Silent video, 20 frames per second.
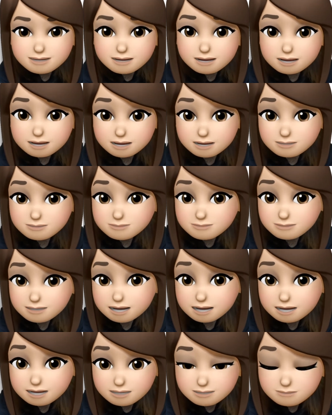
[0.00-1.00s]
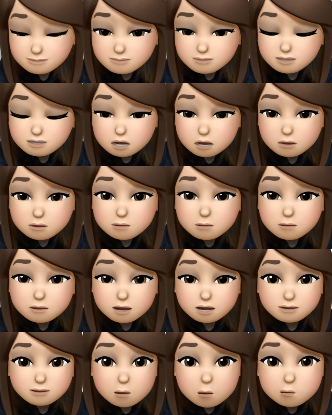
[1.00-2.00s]
At times, you
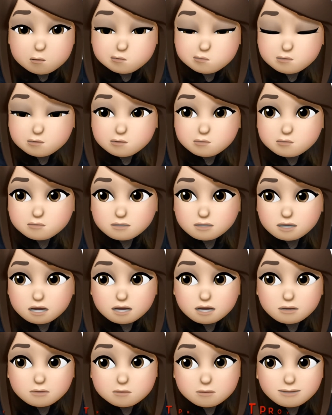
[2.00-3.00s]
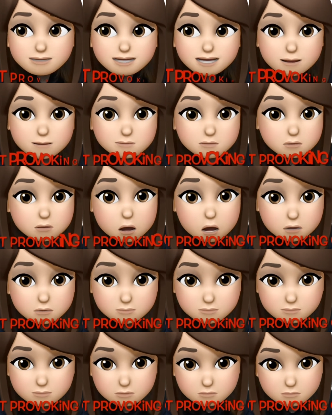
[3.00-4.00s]
can also start up with some
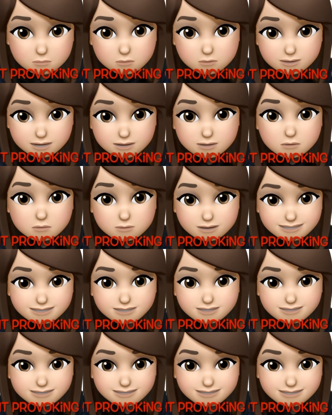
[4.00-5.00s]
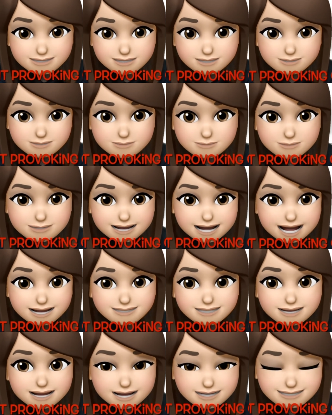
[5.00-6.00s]
thought-provoking questions to the other
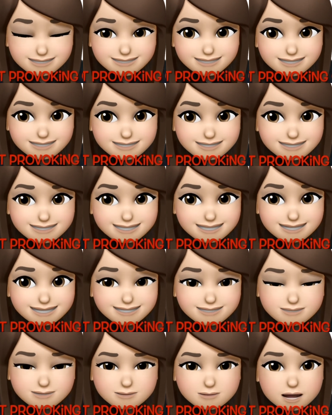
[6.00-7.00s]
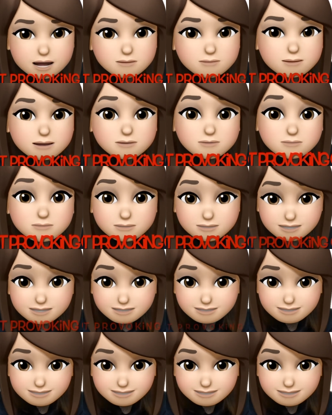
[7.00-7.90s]
candidates to help them think.